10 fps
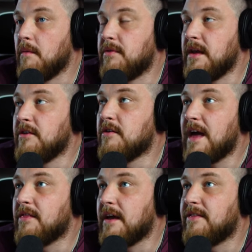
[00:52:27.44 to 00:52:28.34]
Um, either
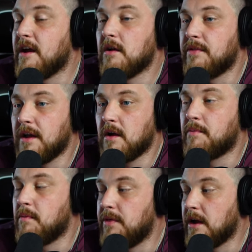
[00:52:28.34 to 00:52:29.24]
that, like their,
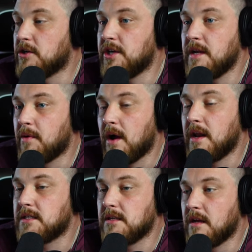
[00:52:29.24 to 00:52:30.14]
their, their shitty
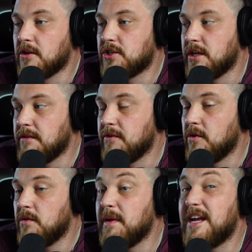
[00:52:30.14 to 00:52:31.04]
products and their shitty food.